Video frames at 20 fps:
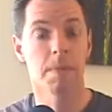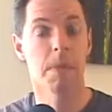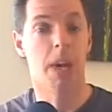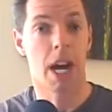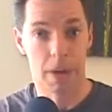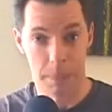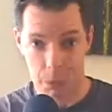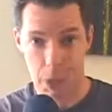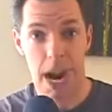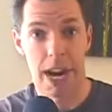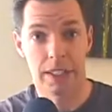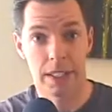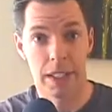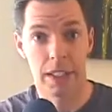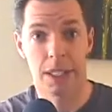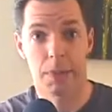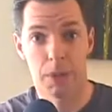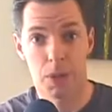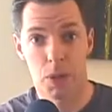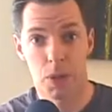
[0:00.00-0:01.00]
I practiced
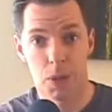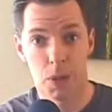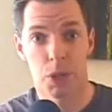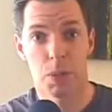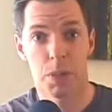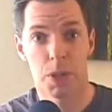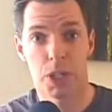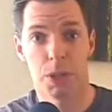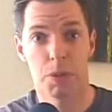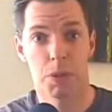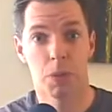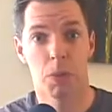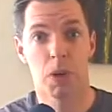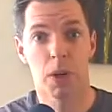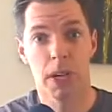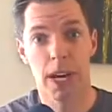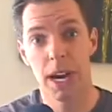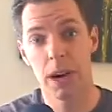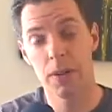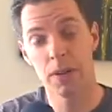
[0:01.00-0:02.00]
some of those super spin
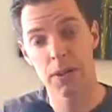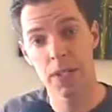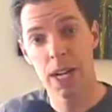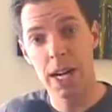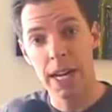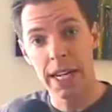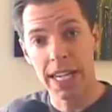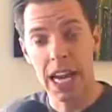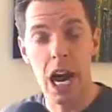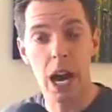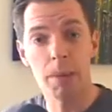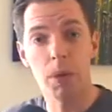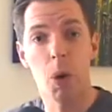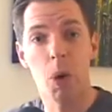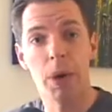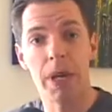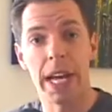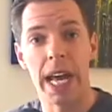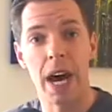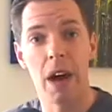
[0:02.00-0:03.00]
workouts. Now I'm
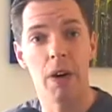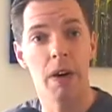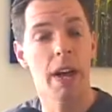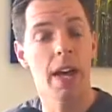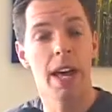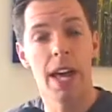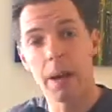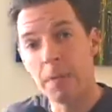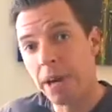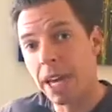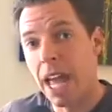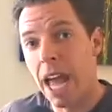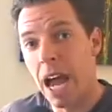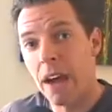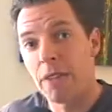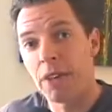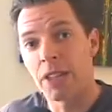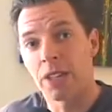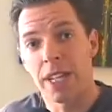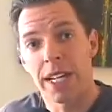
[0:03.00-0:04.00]
going out, and my
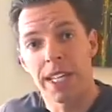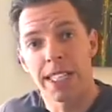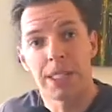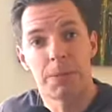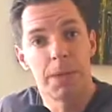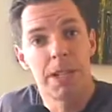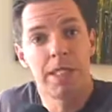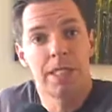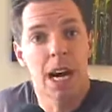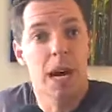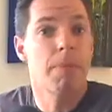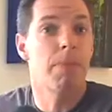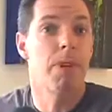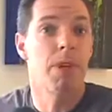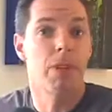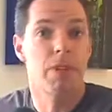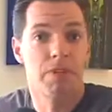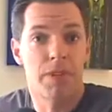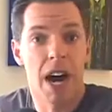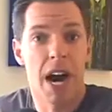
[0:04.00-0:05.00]
average leg speed's up,
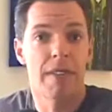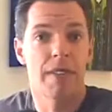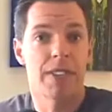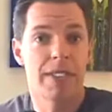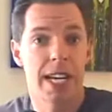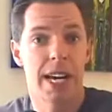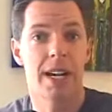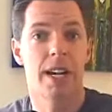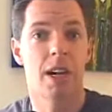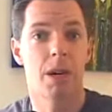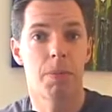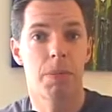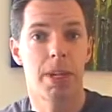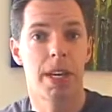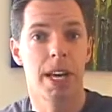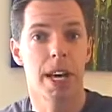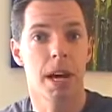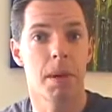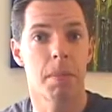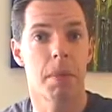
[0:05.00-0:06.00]
5 or 10
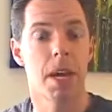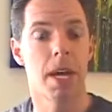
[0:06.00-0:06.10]
RPM.